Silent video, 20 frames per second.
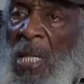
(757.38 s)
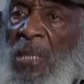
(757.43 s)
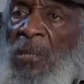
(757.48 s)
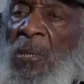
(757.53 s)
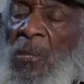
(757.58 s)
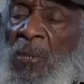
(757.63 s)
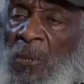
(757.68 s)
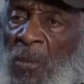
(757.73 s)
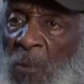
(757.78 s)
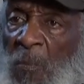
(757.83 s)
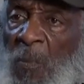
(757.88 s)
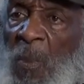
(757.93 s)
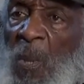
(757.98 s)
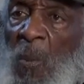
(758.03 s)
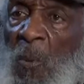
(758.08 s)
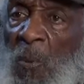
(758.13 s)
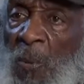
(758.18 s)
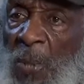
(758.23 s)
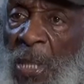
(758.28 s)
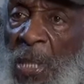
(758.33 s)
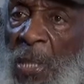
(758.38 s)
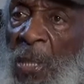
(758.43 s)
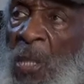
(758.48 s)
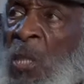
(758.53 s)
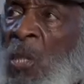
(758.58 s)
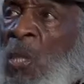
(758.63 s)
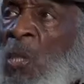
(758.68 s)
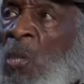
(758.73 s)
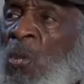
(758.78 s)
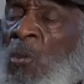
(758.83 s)
like the typical nigga.
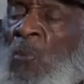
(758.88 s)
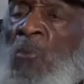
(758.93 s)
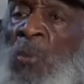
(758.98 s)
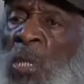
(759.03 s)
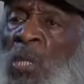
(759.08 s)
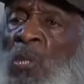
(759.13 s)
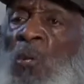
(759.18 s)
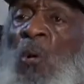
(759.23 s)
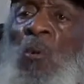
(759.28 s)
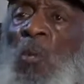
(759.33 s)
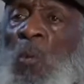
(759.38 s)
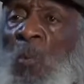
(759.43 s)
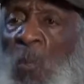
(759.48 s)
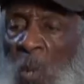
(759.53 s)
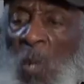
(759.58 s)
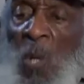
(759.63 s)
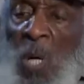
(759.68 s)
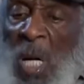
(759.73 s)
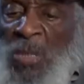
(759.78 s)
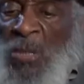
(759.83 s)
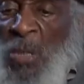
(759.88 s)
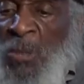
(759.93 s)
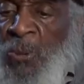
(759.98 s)
You can go to war. I